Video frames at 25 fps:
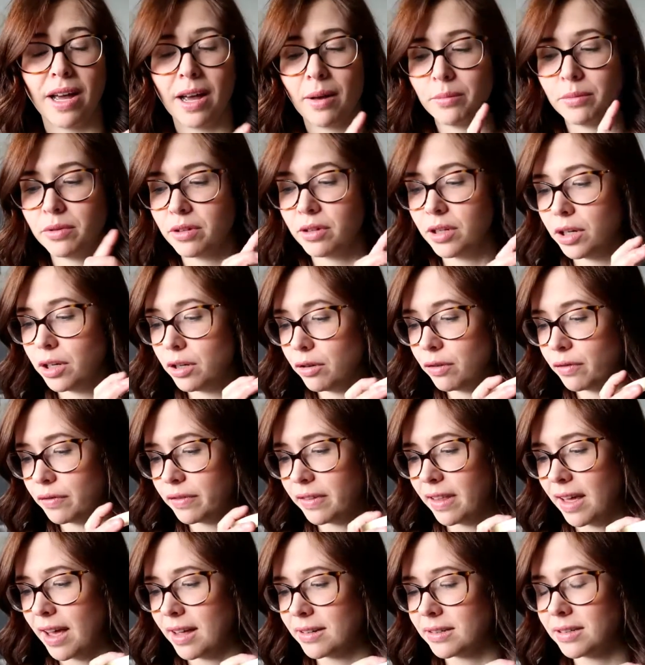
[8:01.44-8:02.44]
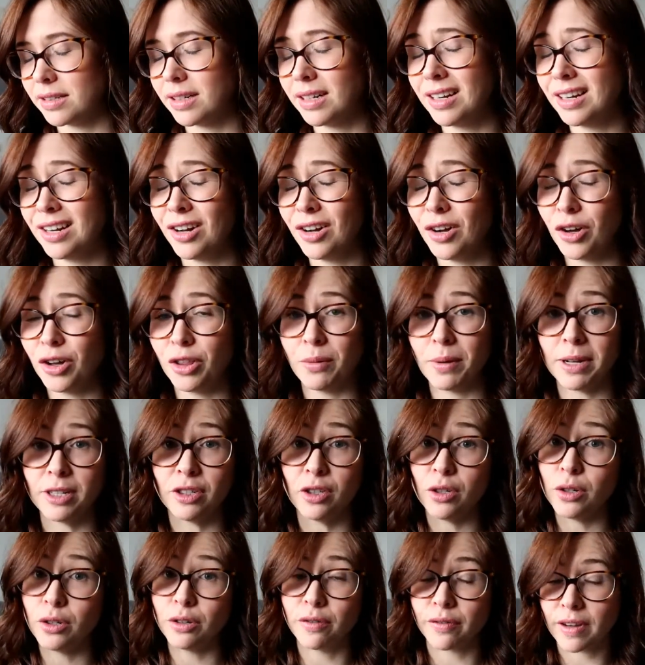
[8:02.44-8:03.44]
absolutely loved that. Although I
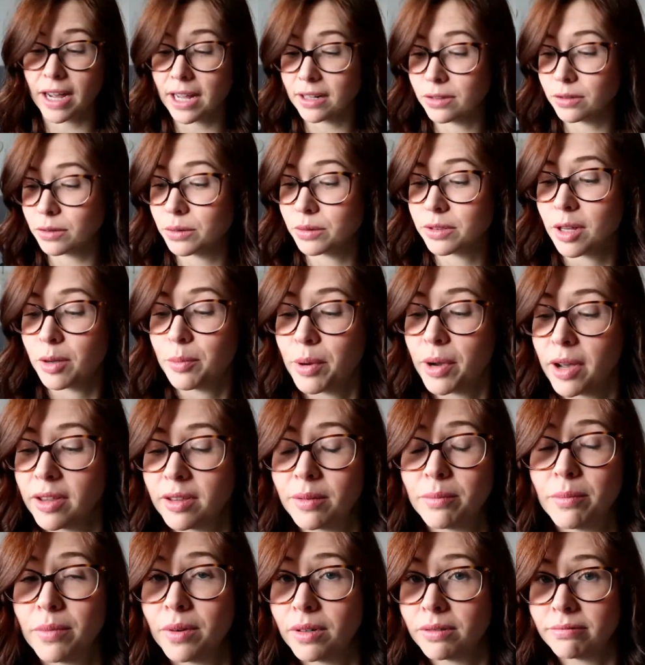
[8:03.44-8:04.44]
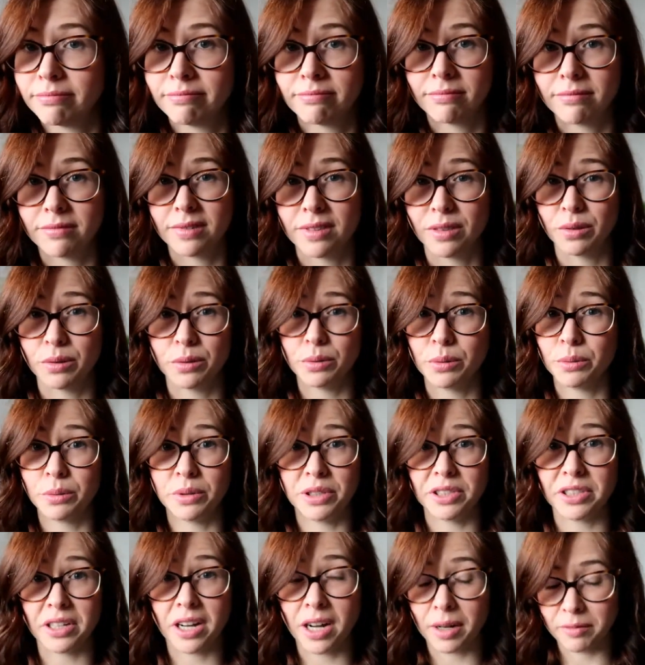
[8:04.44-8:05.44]
do love candles, I buy them all
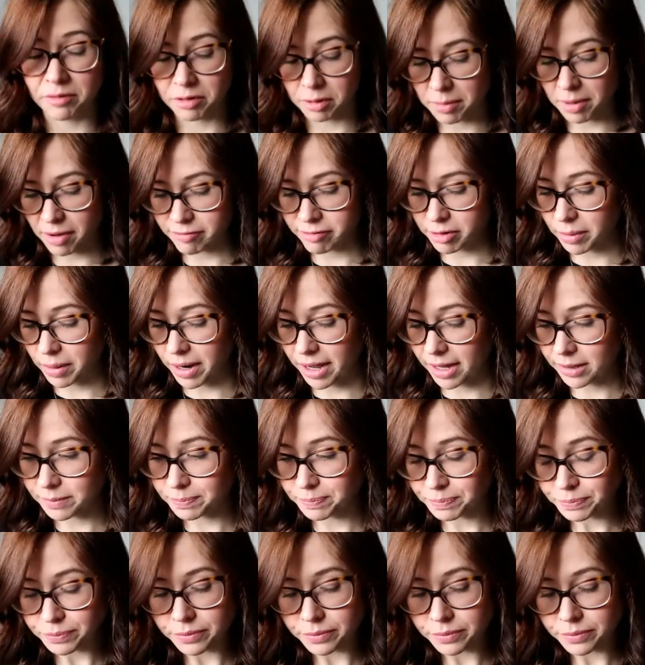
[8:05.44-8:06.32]
the time from everywhere.